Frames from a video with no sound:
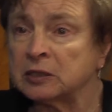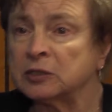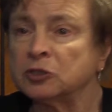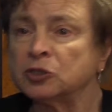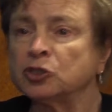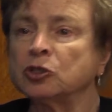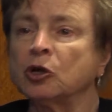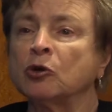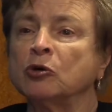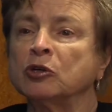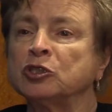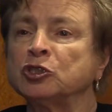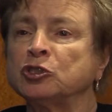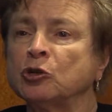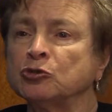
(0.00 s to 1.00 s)
So
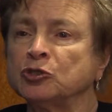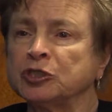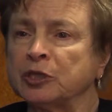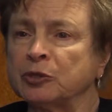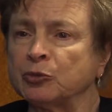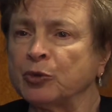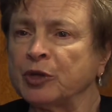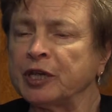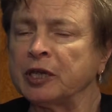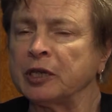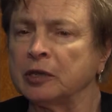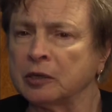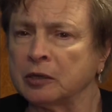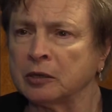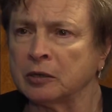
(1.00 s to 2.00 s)
it shows that
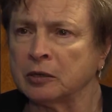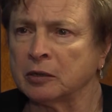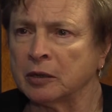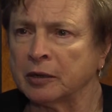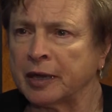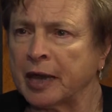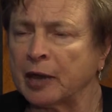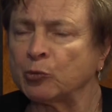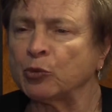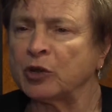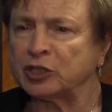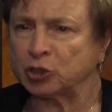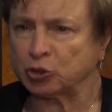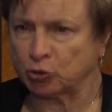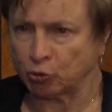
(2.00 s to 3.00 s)
we can
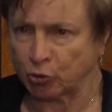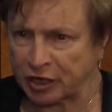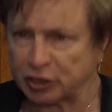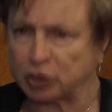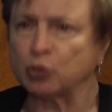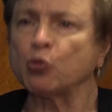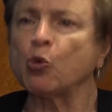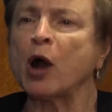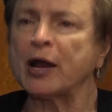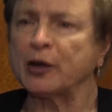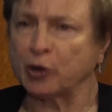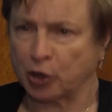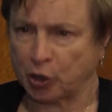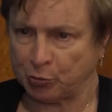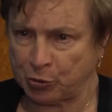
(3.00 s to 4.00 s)
reach a
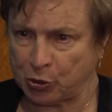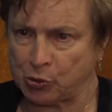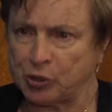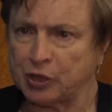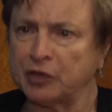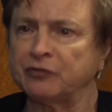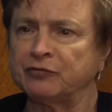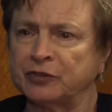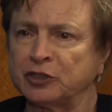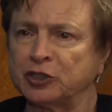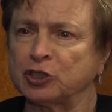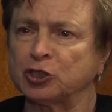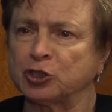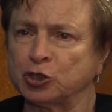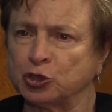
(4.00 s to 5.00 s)
wider community of
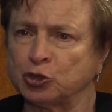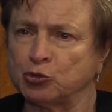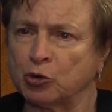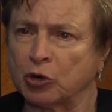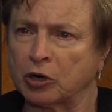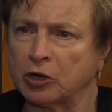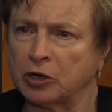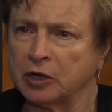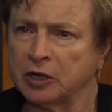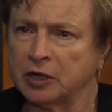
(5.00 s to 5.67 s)
physicians who are